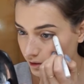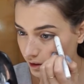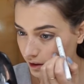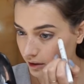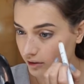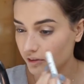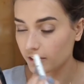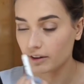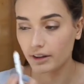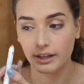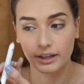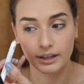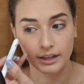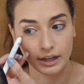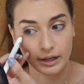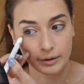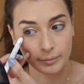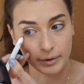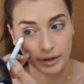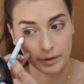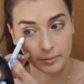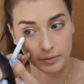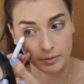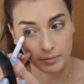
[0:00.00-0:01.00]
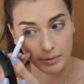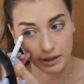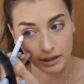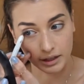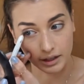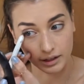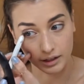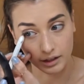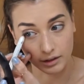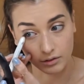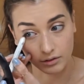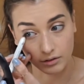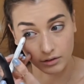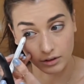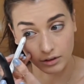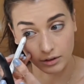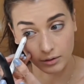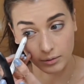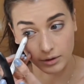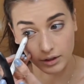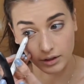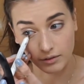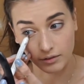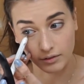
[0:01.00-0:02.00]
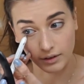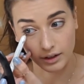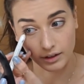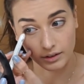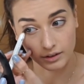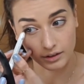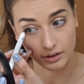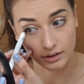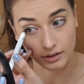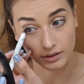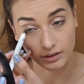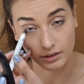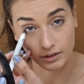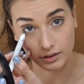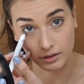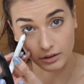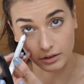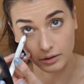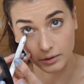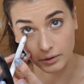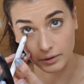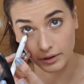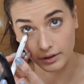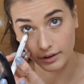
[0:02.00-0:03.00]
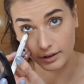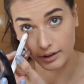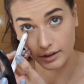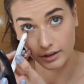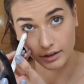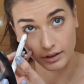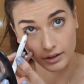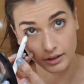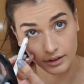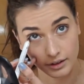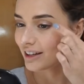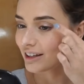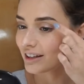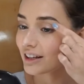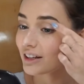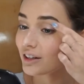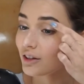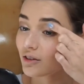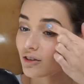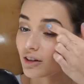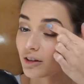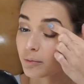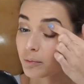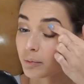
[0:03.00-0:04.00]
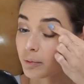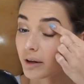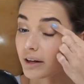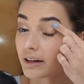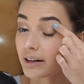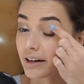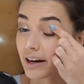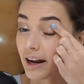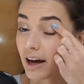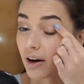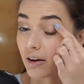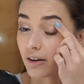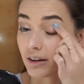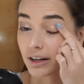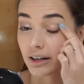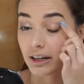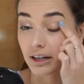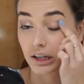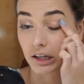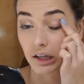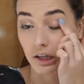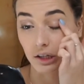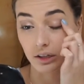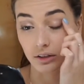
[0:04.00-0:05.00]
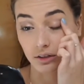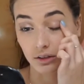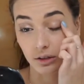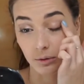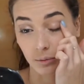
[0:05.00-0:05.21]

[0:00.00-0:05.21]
I feel like I might be making like really weird faces, so then you just blend it out and it looks